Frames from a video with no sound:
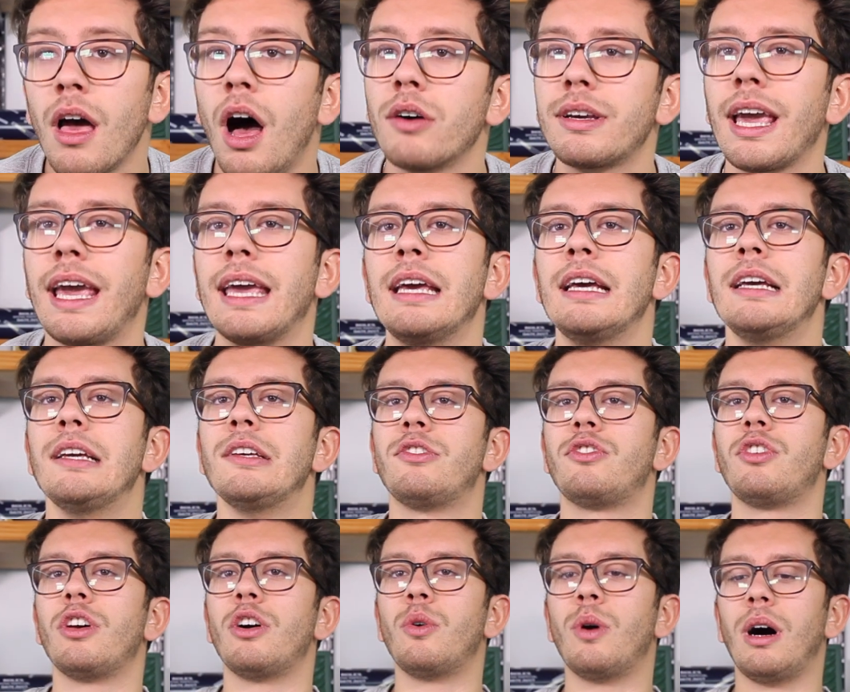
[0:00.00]
Okay,
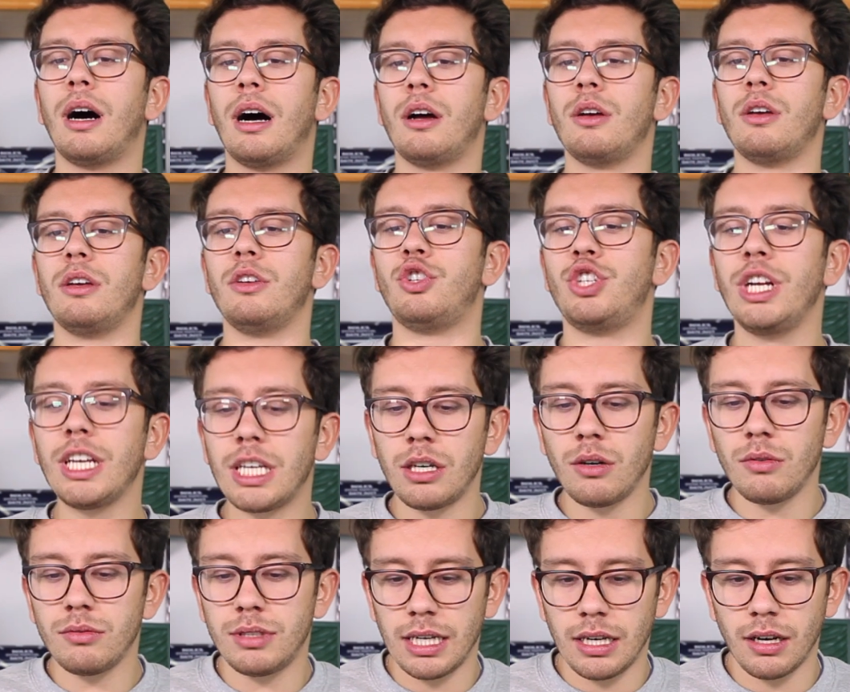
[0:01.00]
so uh,
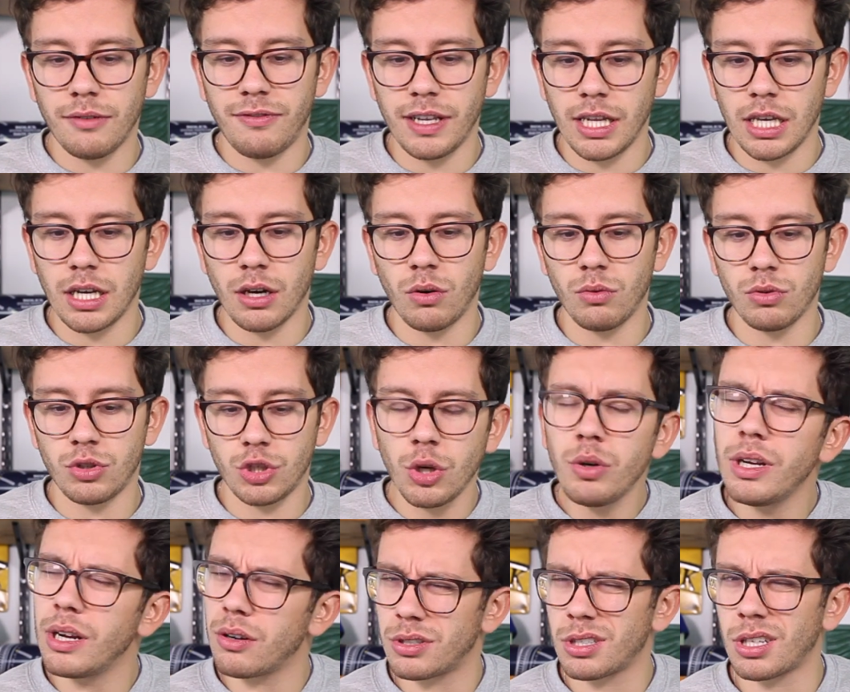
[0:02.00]
GQ did a video
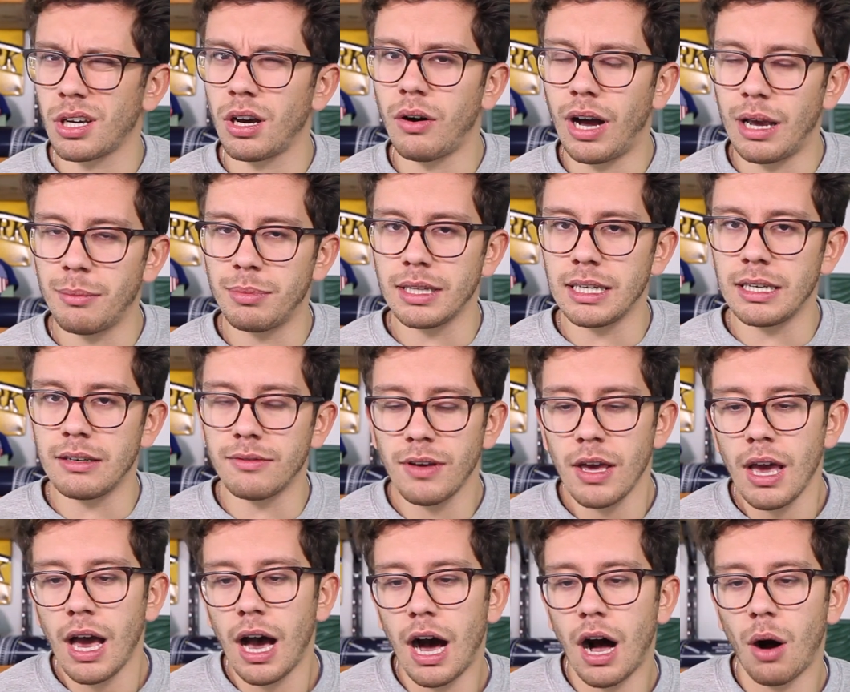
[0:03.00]
two years ago, I believe,